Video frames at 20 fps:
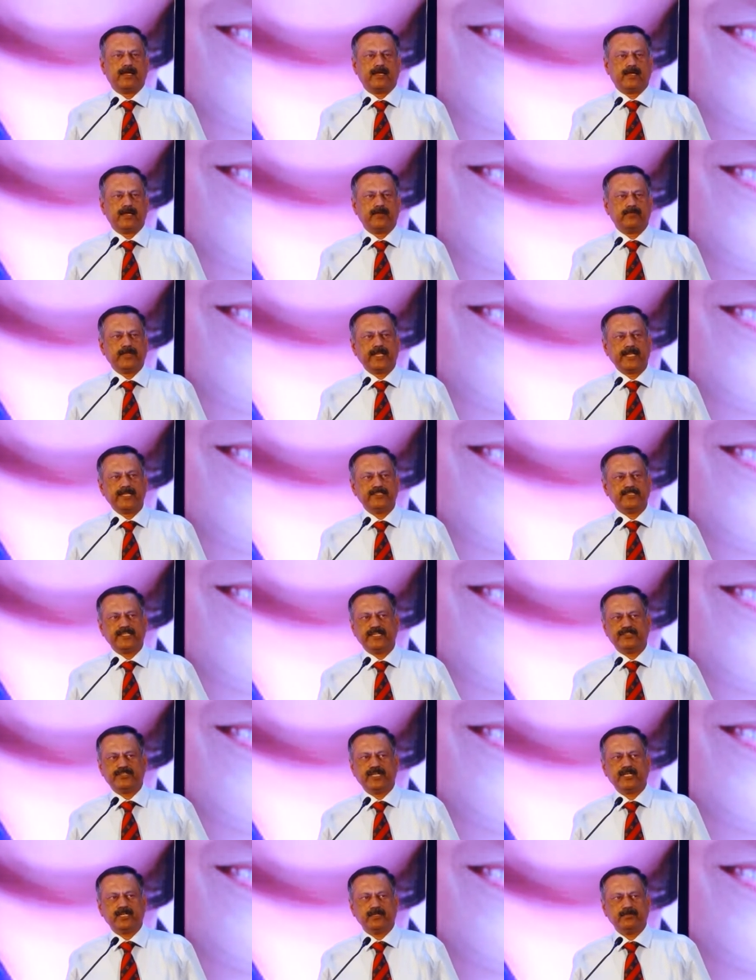And when I
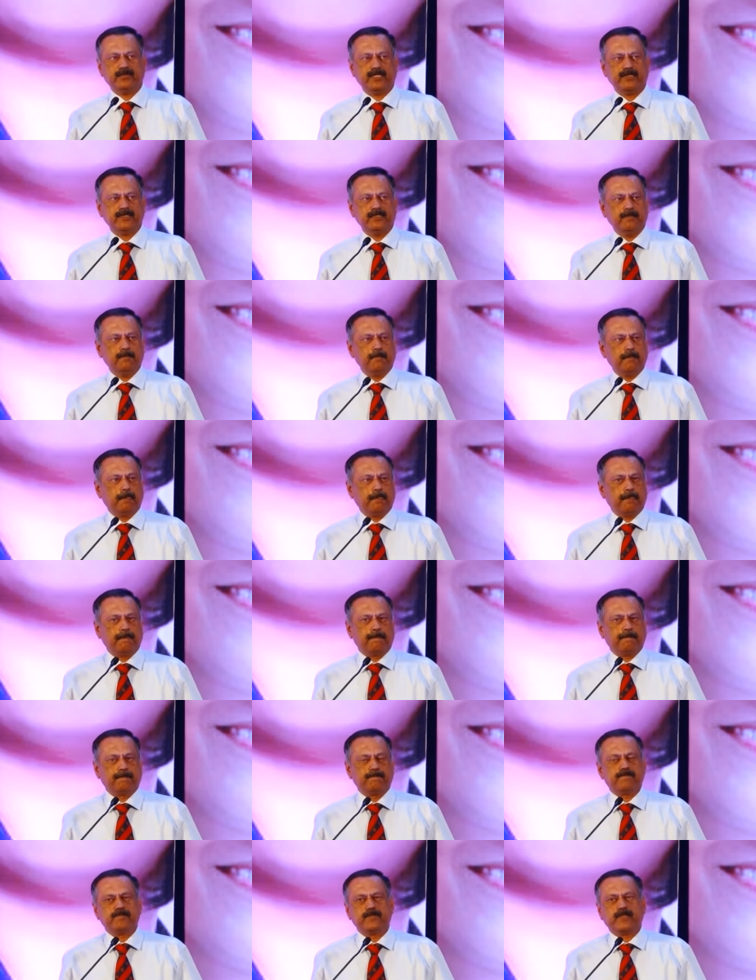say gentlemen,
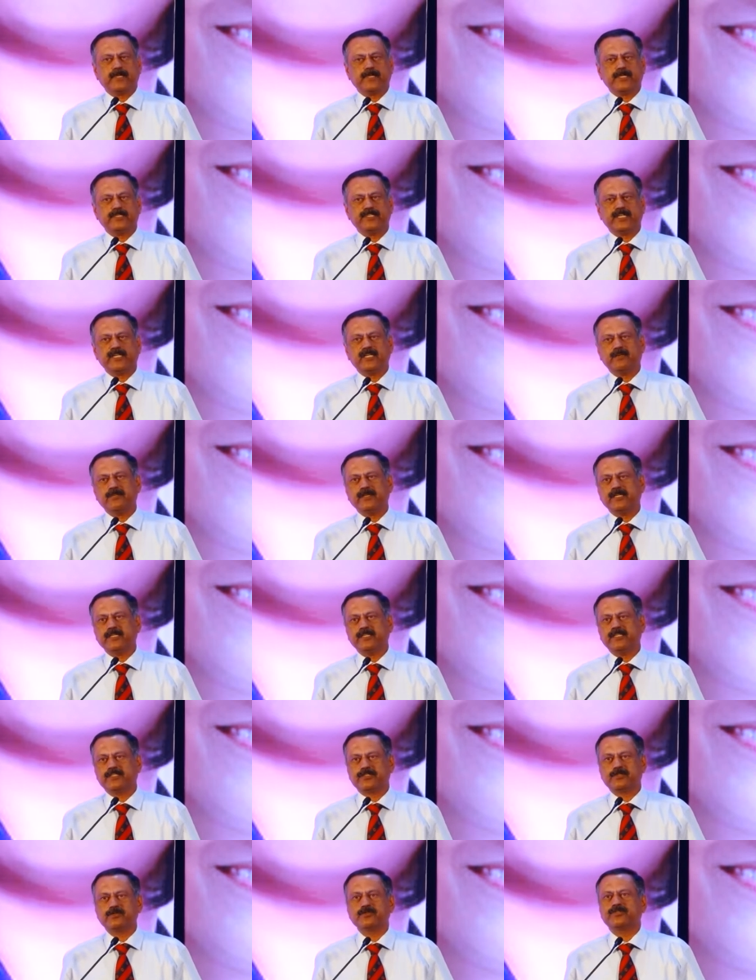a gentleman in
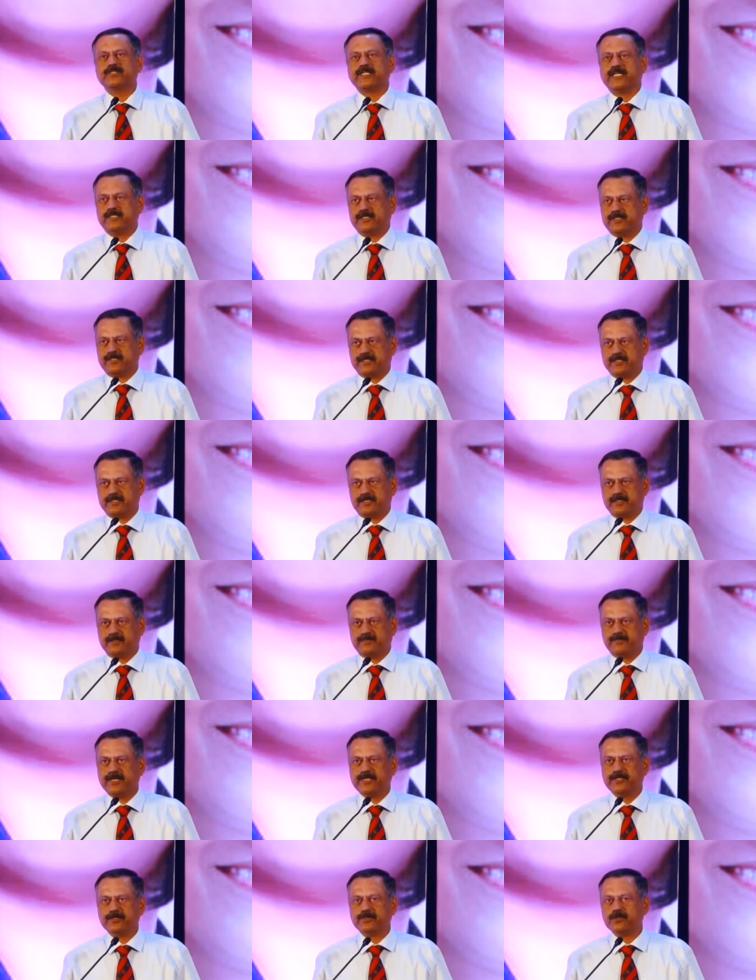the true sense,
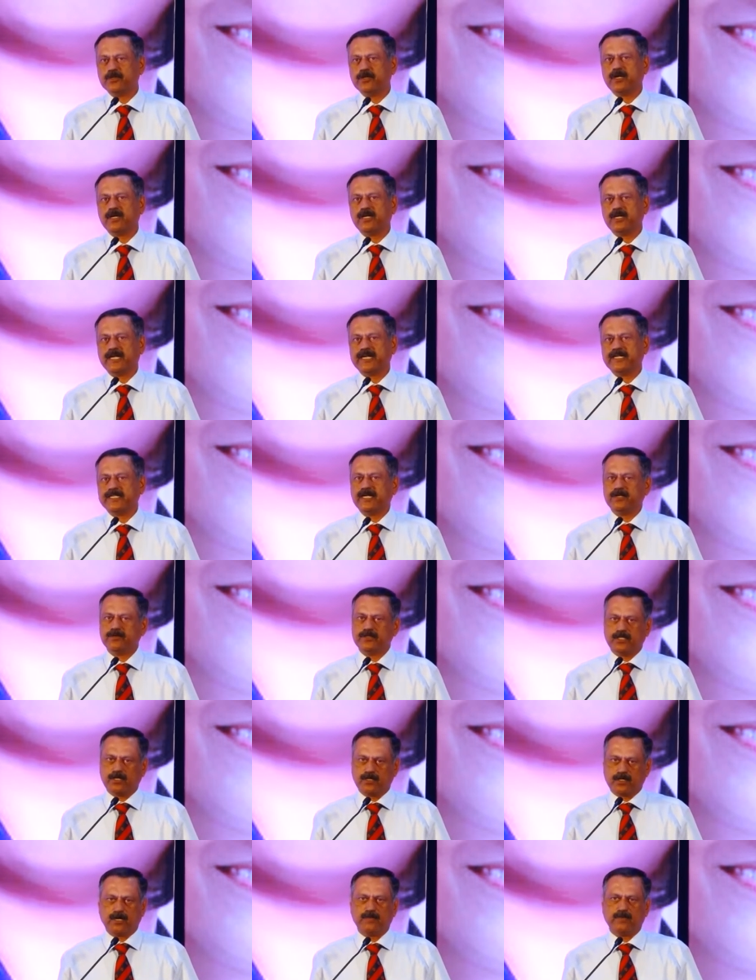where you do not let down
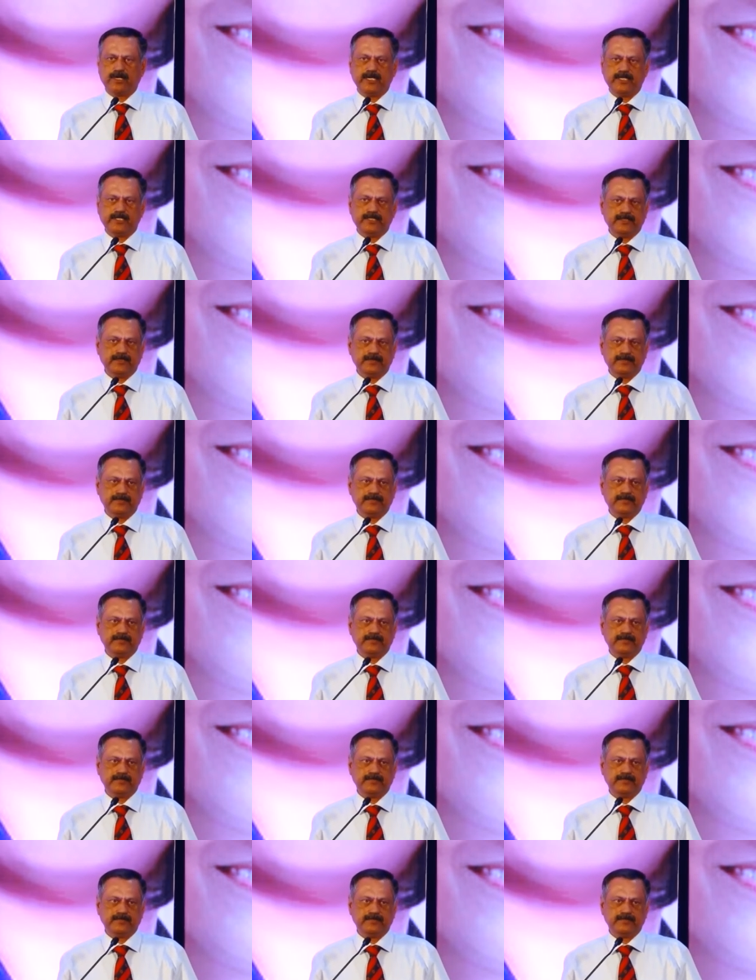your comrades,